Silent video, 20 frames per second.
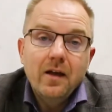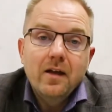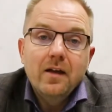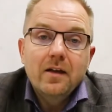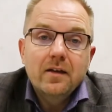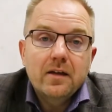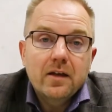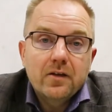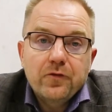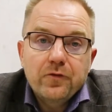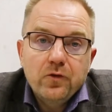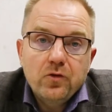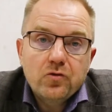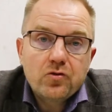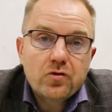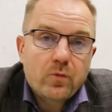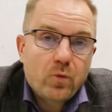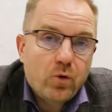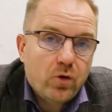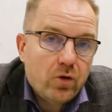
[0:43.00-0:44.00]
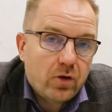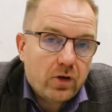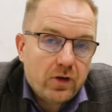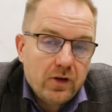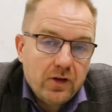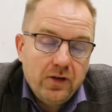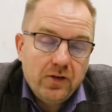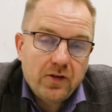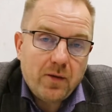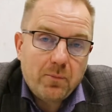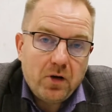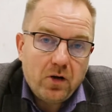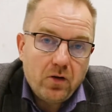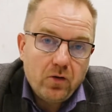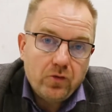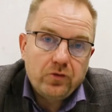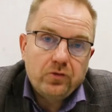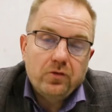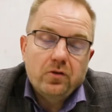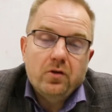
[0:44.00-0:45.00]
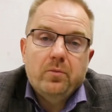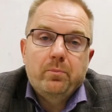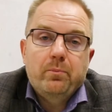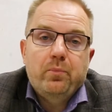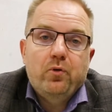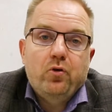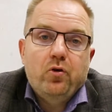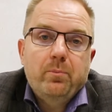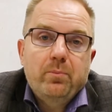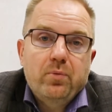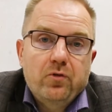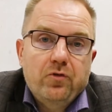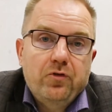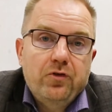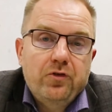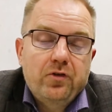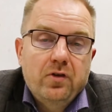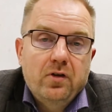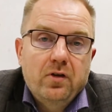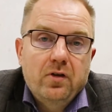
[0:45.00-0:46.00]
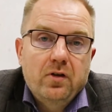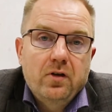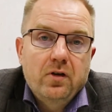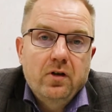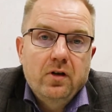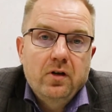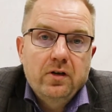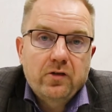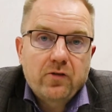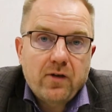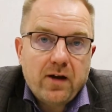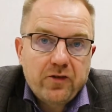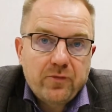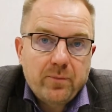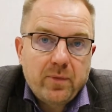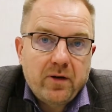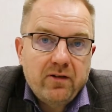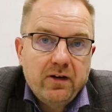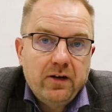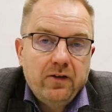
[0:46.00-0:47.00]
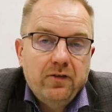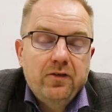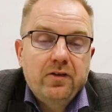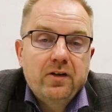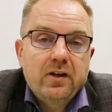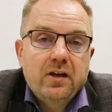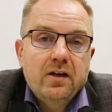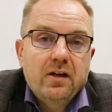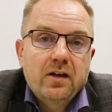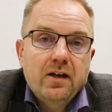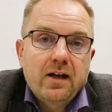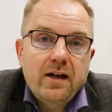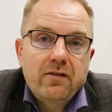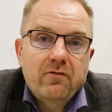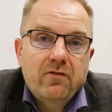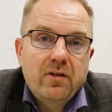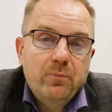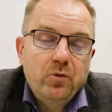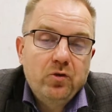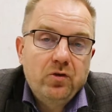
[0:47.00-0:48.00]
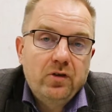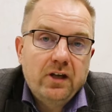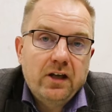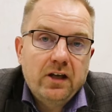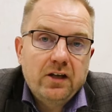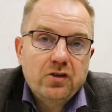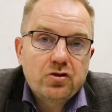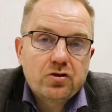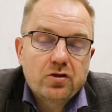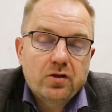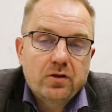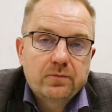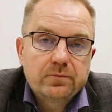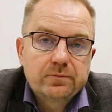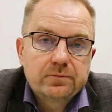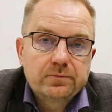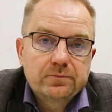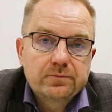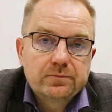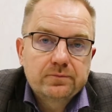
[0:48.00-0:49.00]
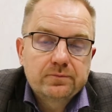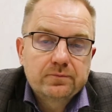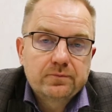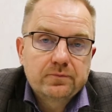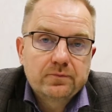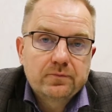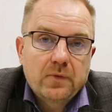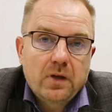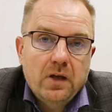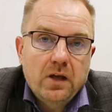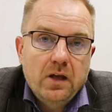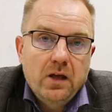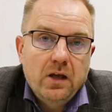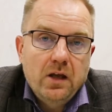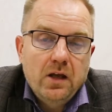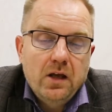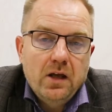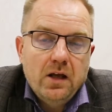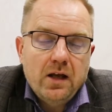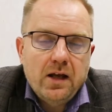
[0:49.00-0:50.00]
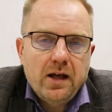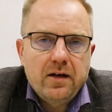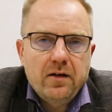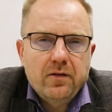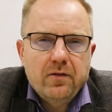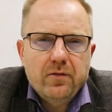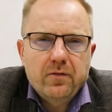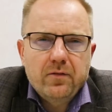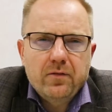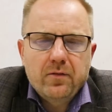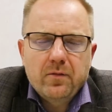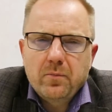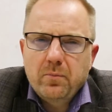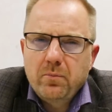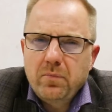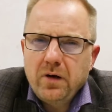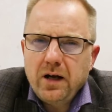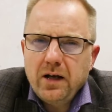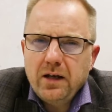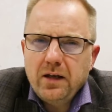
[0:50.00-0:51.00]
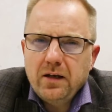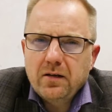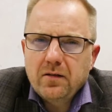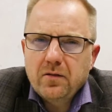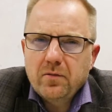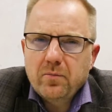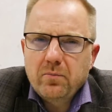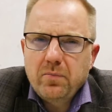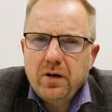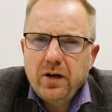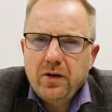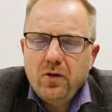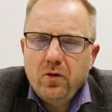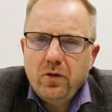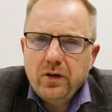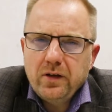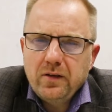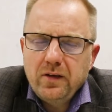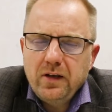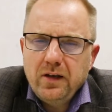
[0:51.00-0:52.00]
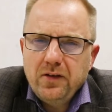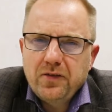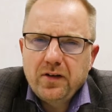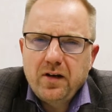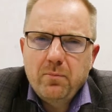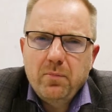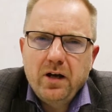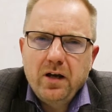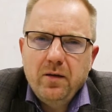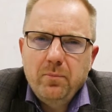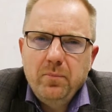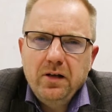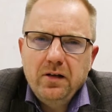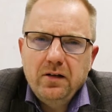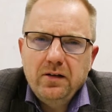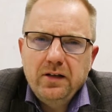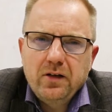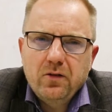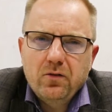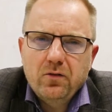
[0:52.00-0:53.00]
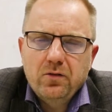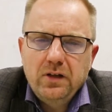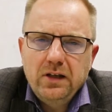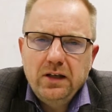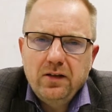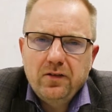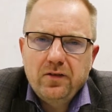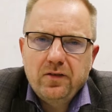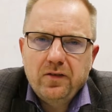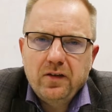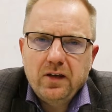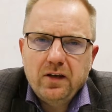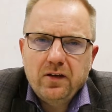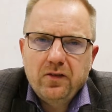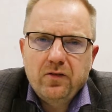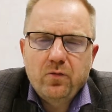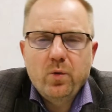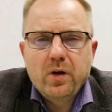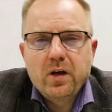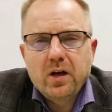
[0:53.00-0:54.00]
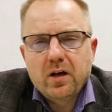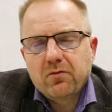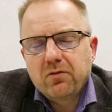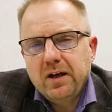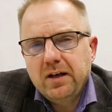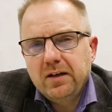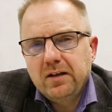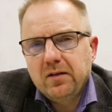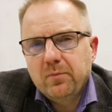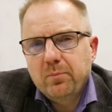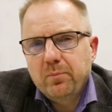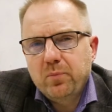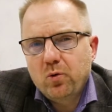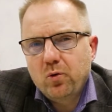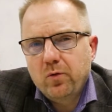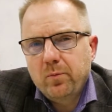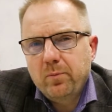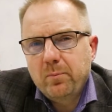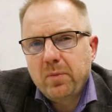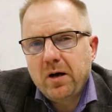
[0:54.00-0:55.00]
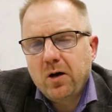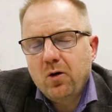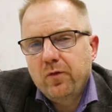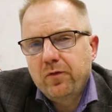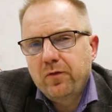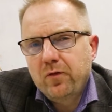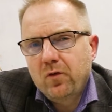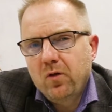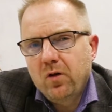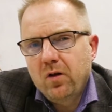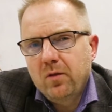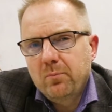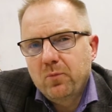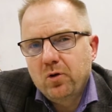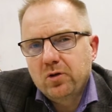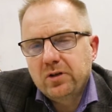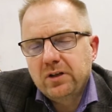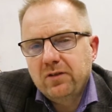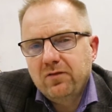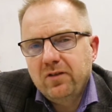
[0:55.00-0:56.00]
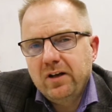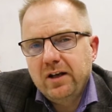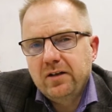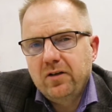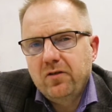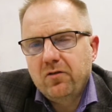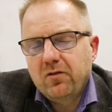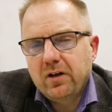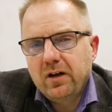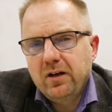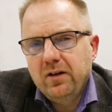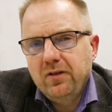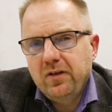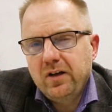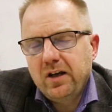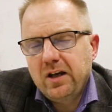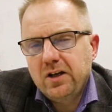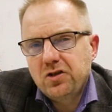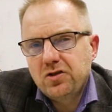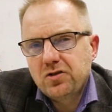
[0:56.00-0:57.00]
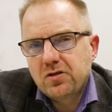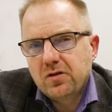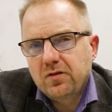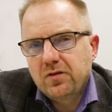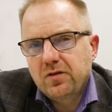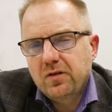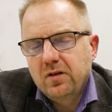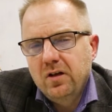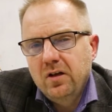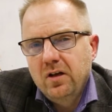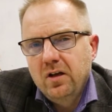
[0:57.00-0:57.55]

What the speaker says: Yes, future work is about purpose, transparency and reputation. And by knowing this and by building on these things, we are creating powerful, motivated organizations,